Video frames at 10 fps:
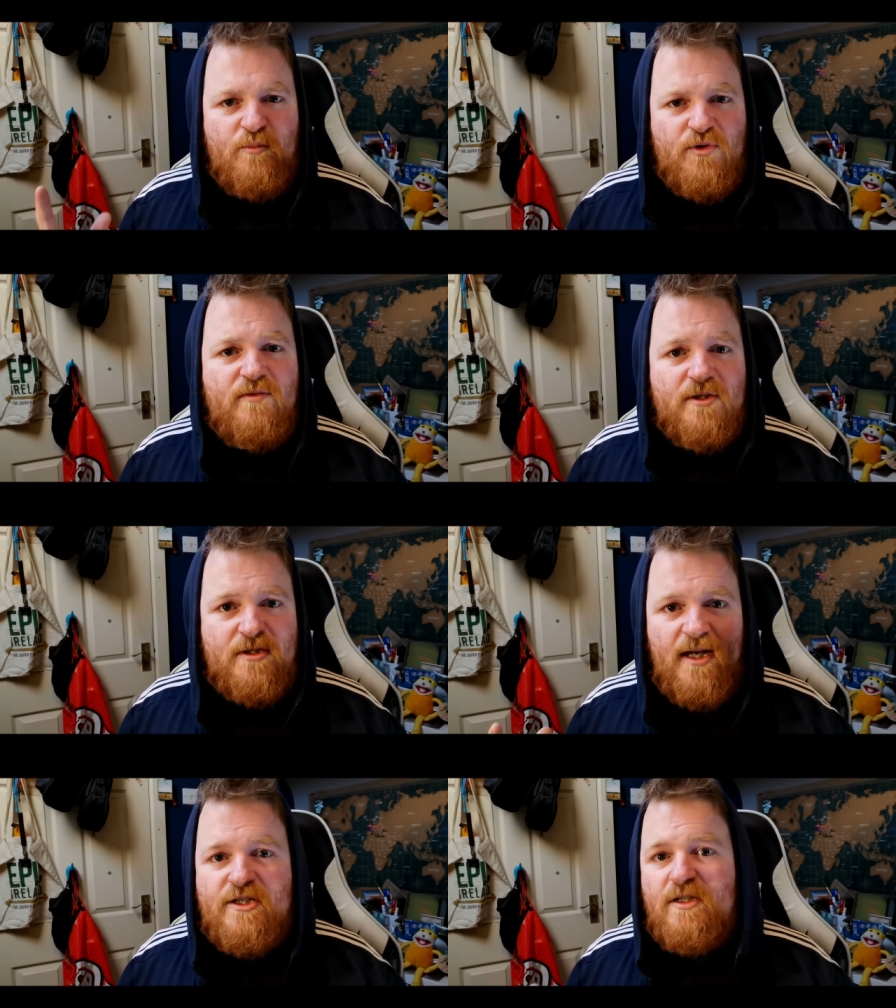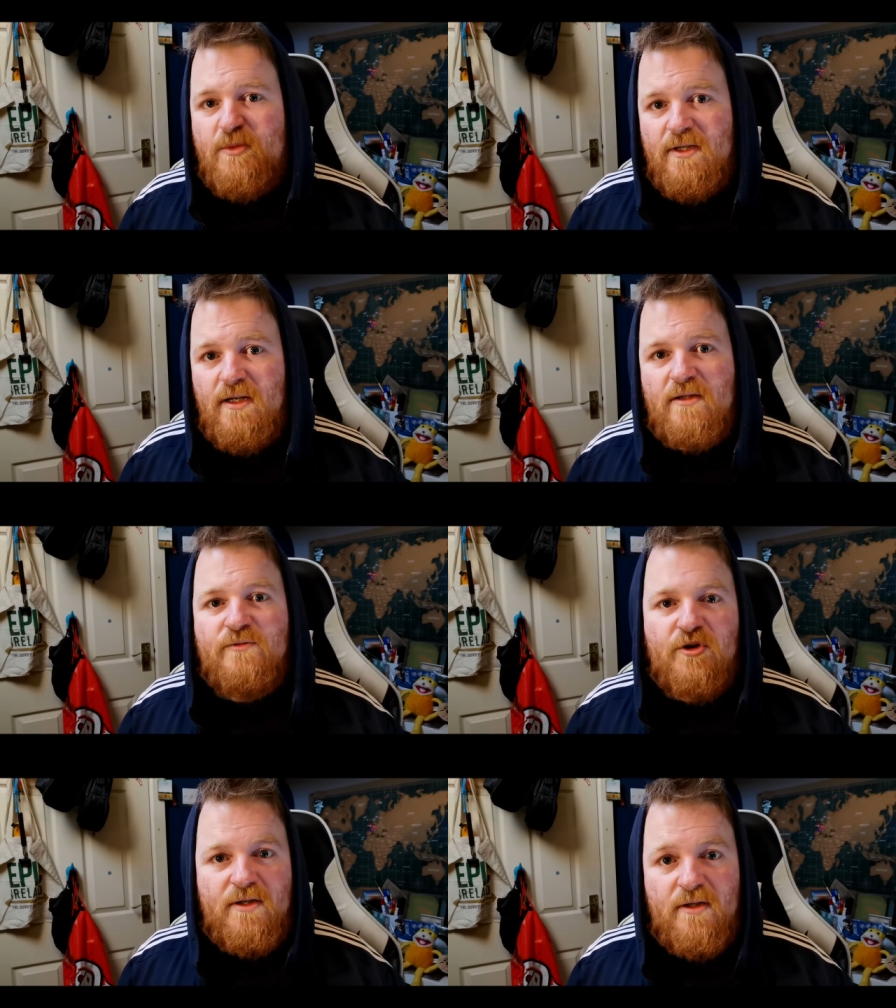privileged to actually be
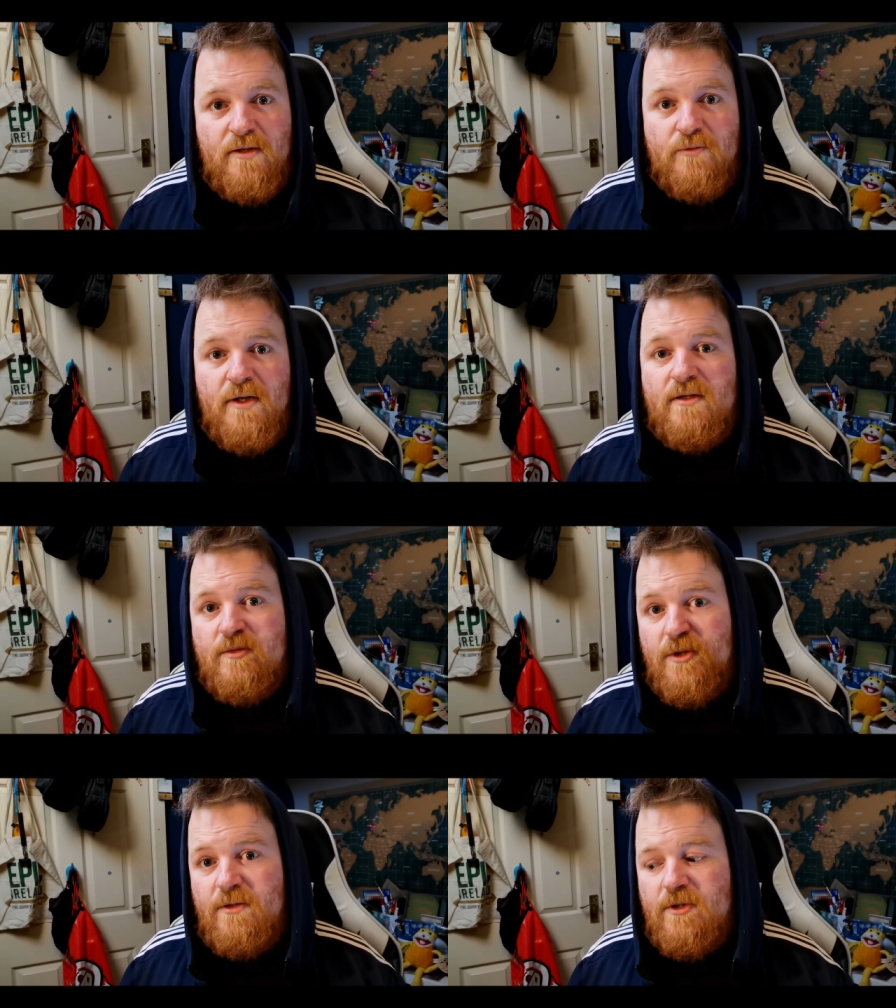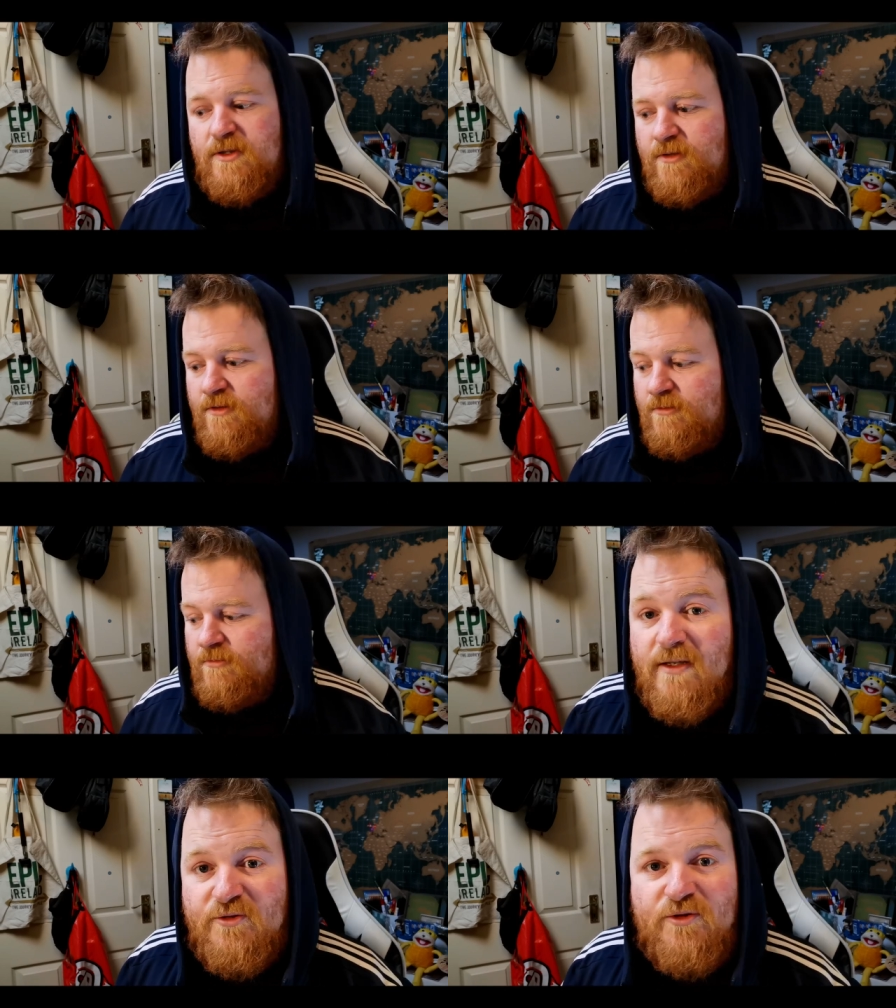alive right now and to be able to
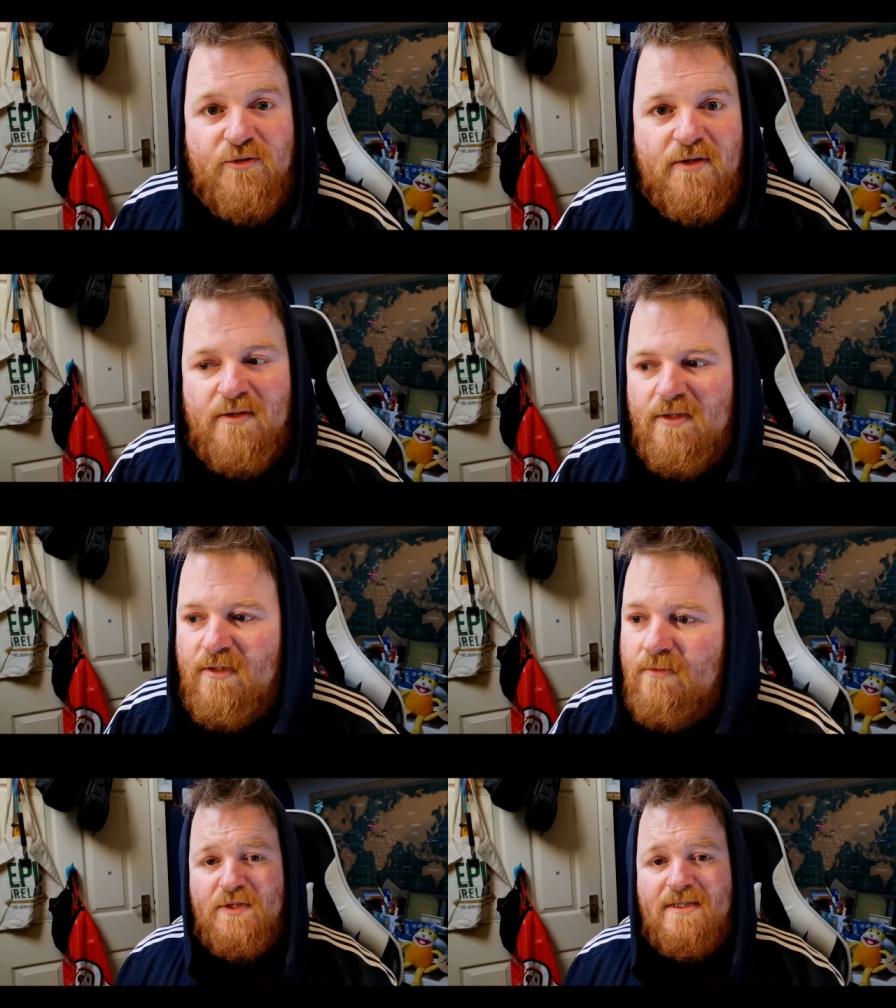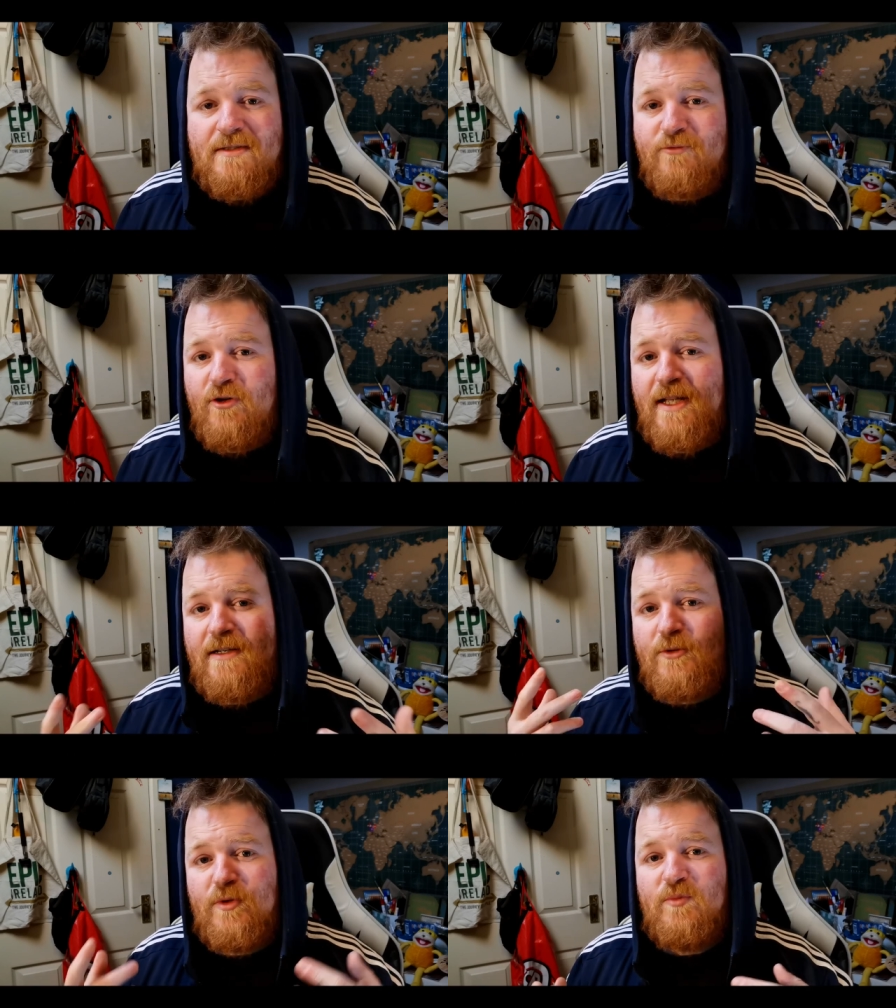get through this, you know? But this is the
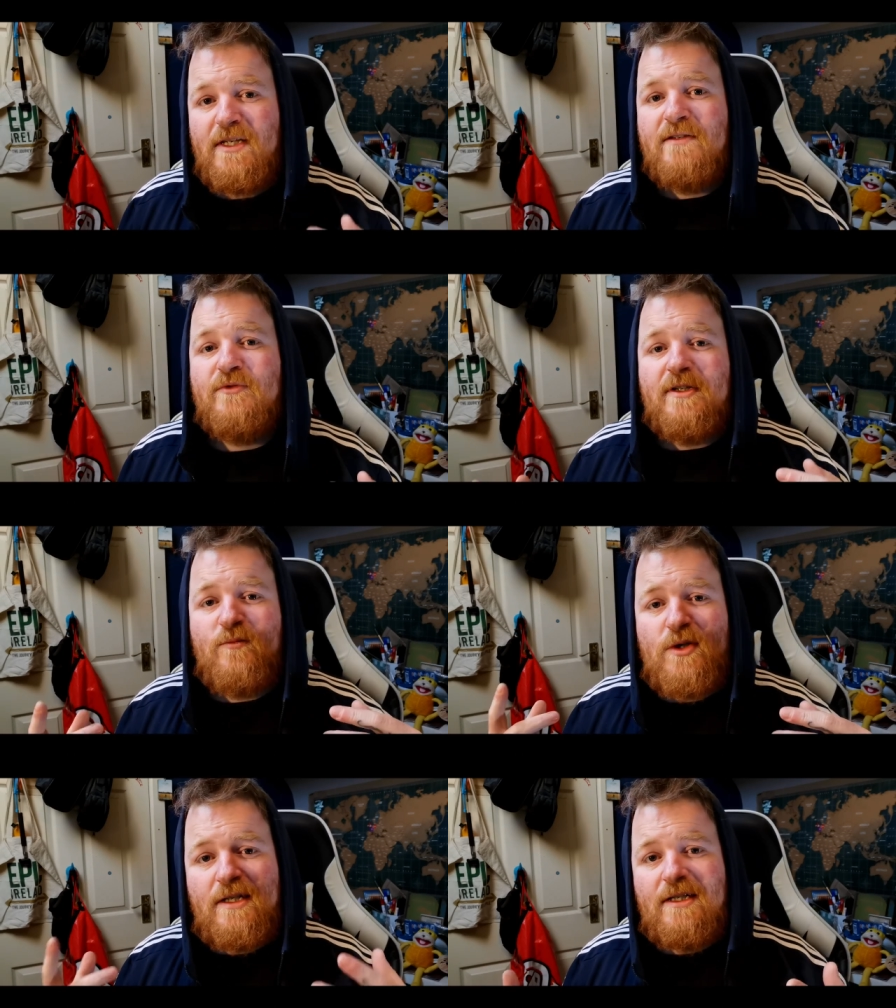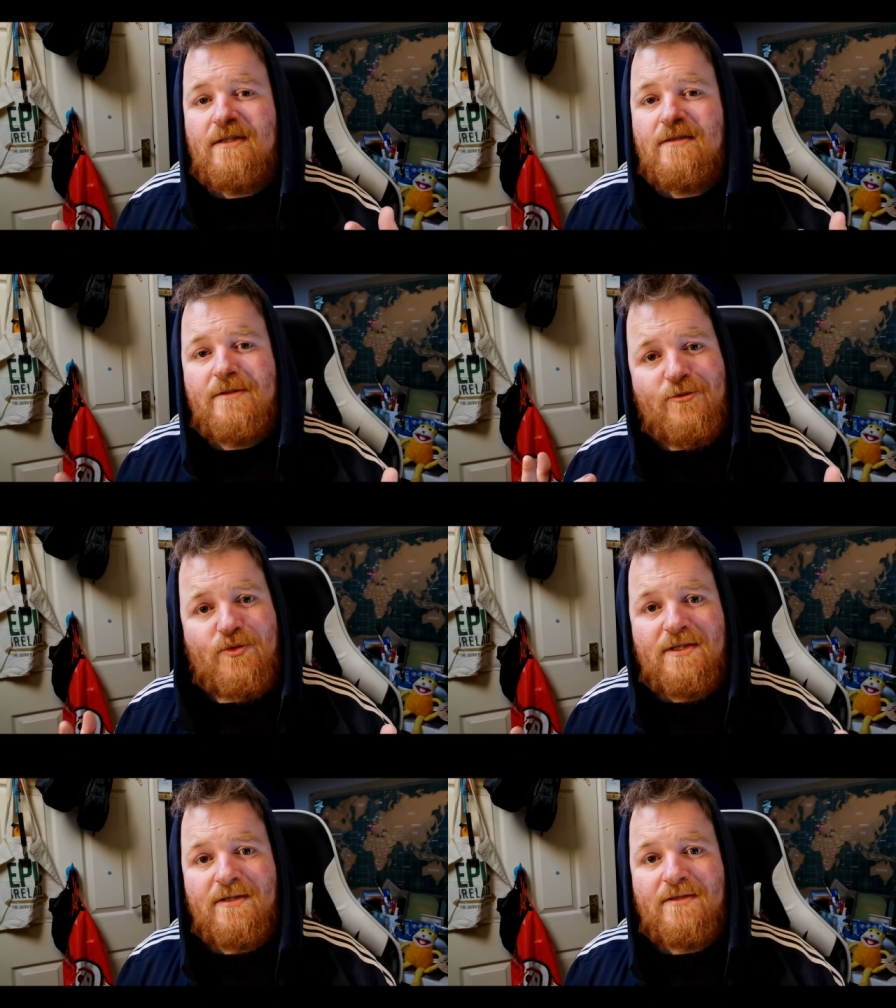reality we've been given, and we need to deal
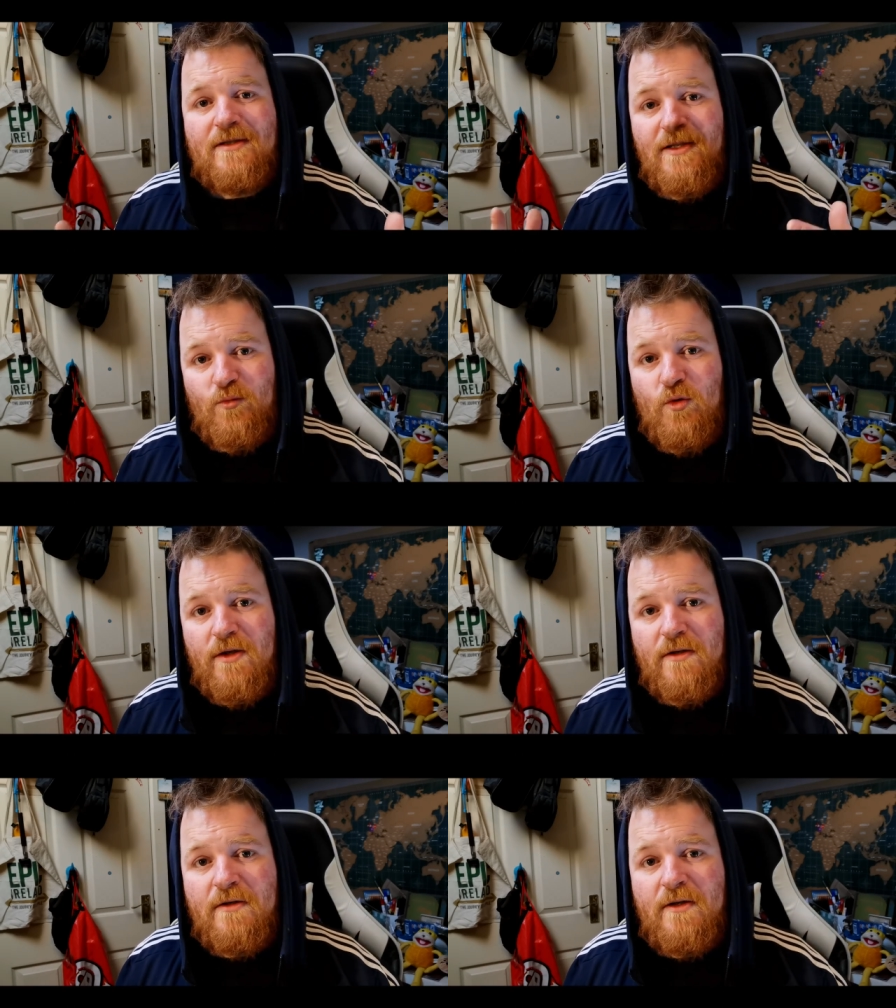with this as one.